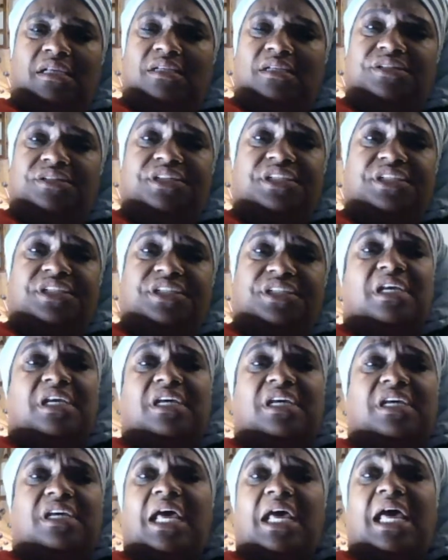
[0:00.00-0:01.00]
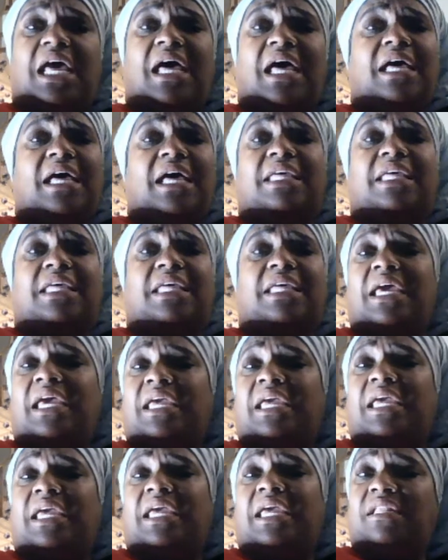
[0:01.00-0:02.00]
She said that I
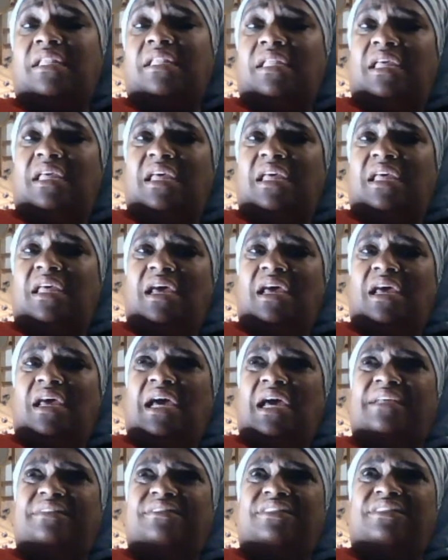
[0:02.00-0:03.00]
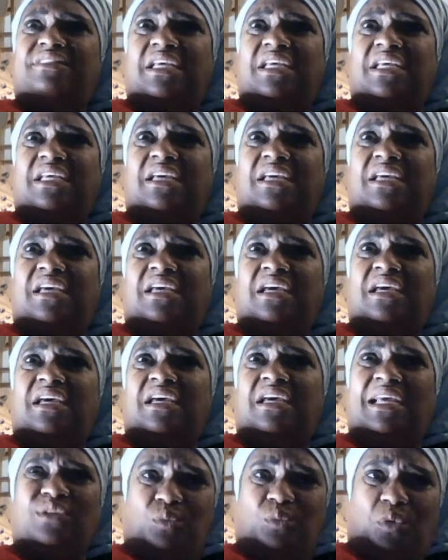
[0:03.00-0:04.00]
can't. I said,
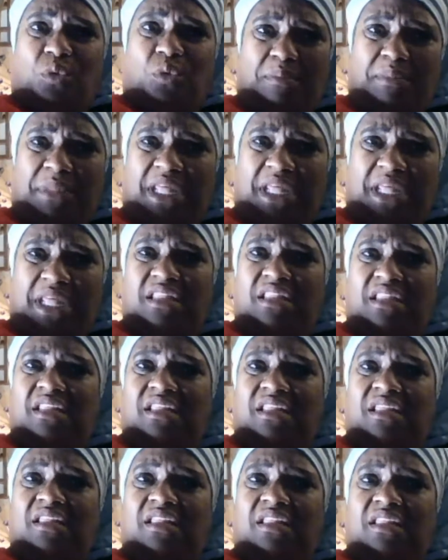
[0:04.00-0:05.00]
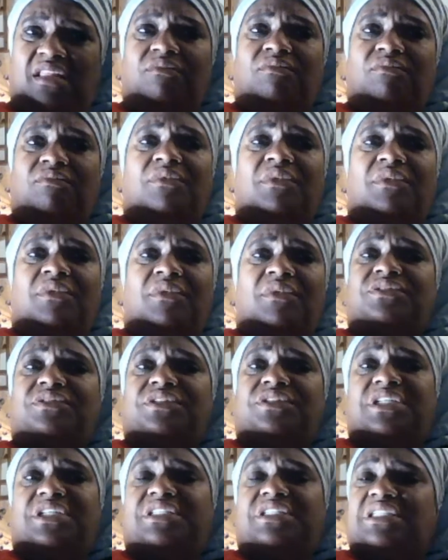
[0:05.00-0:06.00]
"As a woman?"
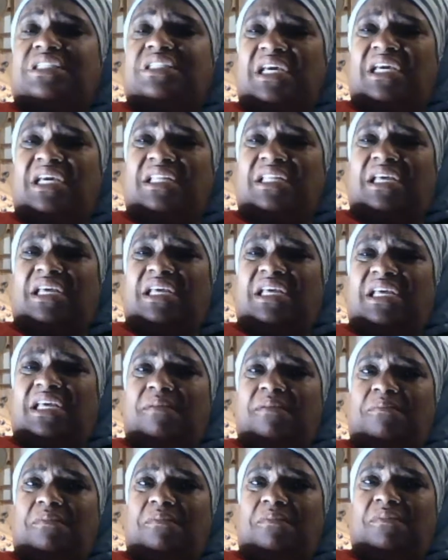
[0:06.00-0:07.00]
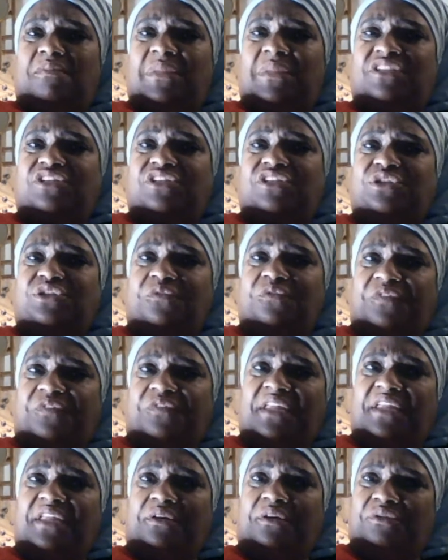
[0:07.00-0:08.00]
She said that. I said, "You
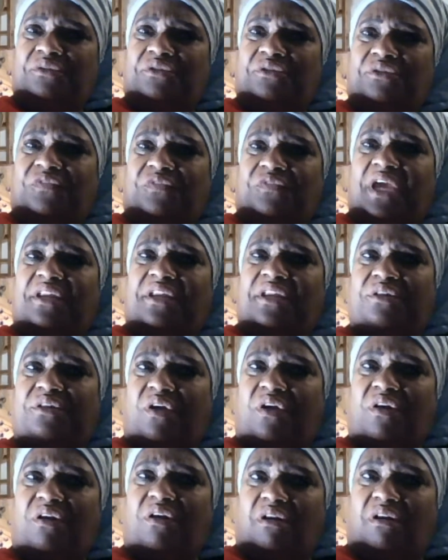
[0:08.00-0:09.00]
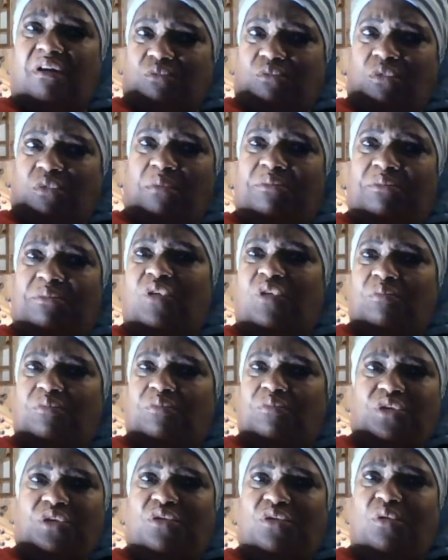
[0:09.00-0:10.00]
find a girl,
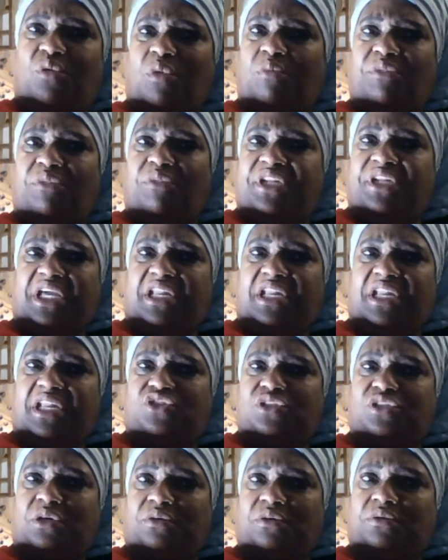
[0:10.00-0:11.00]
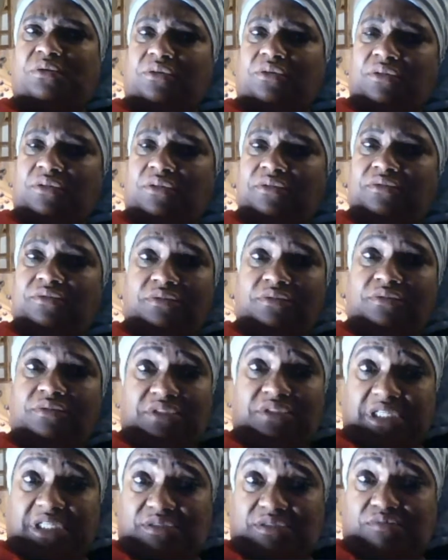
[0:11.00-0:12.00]
woman. You know what we did in school."
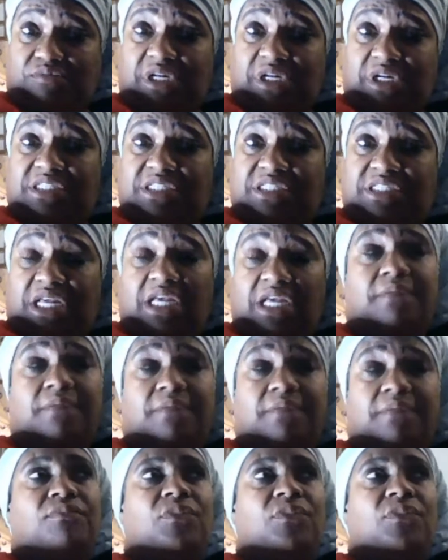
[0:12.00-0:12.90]
That's what I said.